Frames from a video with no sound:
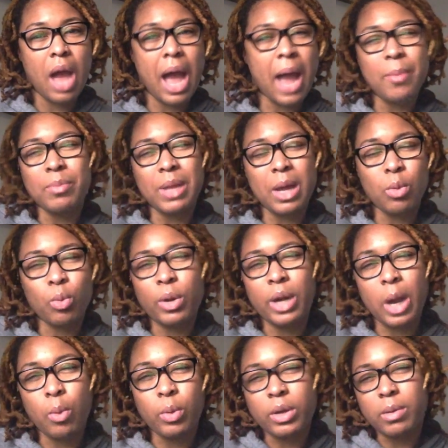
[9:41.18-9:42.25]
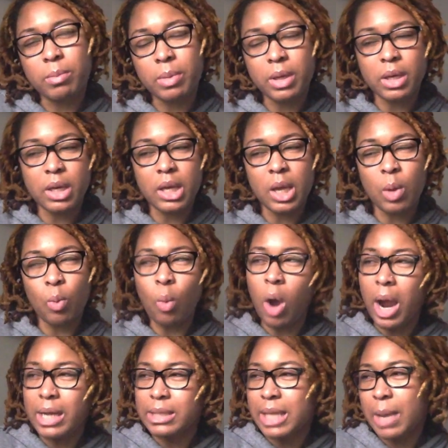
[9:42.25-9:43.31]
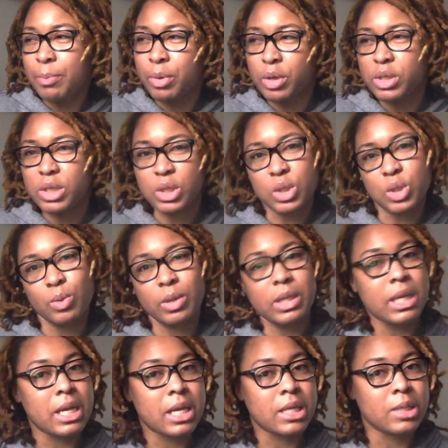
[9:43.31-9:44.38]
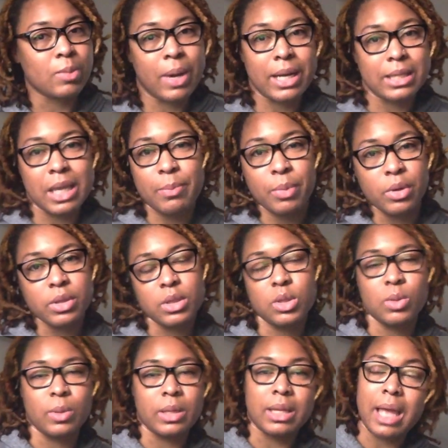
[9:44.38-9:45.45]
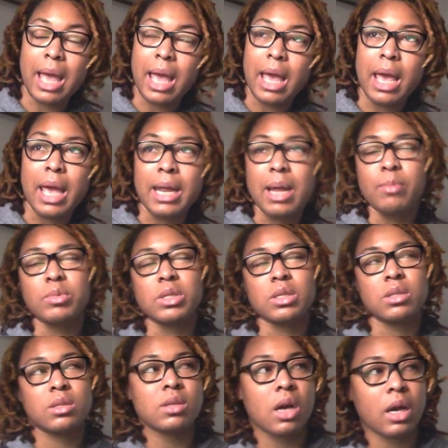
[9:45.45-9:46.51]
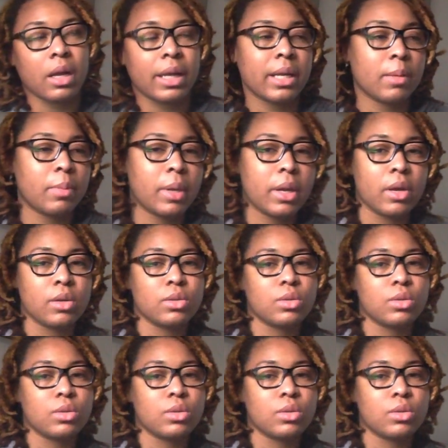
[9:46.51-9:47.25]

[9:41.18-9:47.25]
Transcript: I'm not where I want to be. Why is that person doing this? Why is that person doing that? And I'm just stuck laid up here.